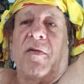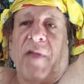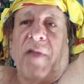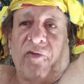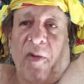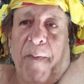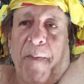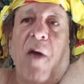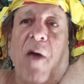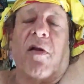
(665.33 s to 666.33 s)
that's
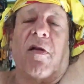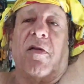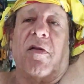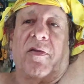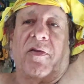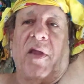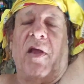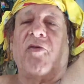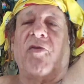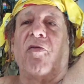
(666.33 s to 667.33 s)
about to
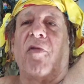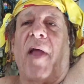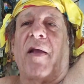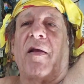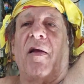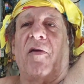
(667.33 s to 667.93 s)
hit you like